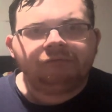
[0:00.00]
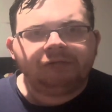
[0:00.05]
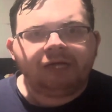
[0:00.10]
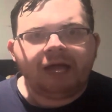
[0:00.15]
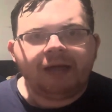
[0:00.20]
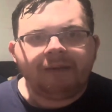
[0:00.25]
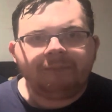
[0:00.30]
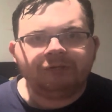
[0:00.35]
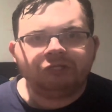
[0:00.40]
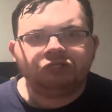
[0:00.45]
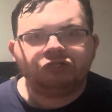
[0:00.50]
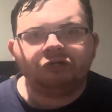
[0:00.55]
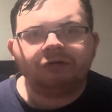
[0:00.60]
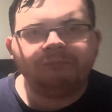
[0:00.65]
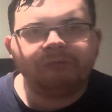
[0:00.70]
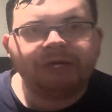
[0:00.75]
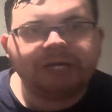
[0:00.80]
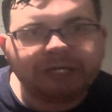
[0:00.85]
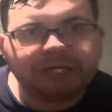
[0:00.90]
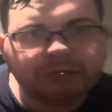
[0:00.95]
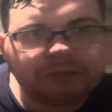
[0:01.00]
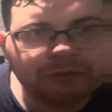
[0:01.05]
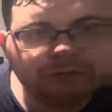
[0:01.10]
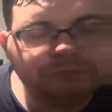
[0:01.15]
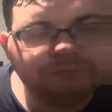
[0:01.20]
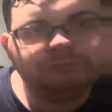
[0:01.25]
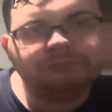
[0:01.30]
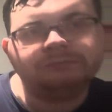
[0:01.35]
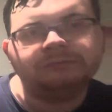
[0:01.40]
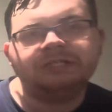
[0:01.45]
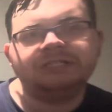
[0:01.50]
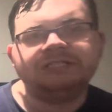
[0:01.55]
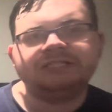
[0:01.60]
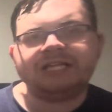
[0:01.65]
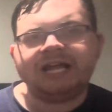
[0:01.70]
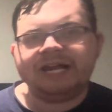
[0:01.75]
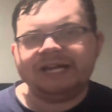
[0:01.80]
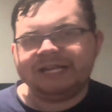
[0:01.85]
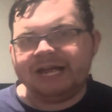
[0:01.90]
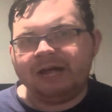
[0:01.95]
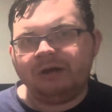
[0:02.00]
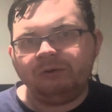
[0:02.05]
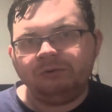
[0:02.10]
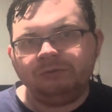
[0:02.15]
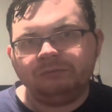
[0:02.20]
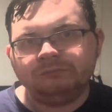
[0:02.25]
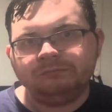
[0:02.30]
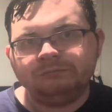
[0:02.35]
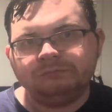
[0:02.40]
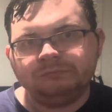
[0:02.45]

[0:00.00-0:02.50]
Abby Stormbreaker signing out.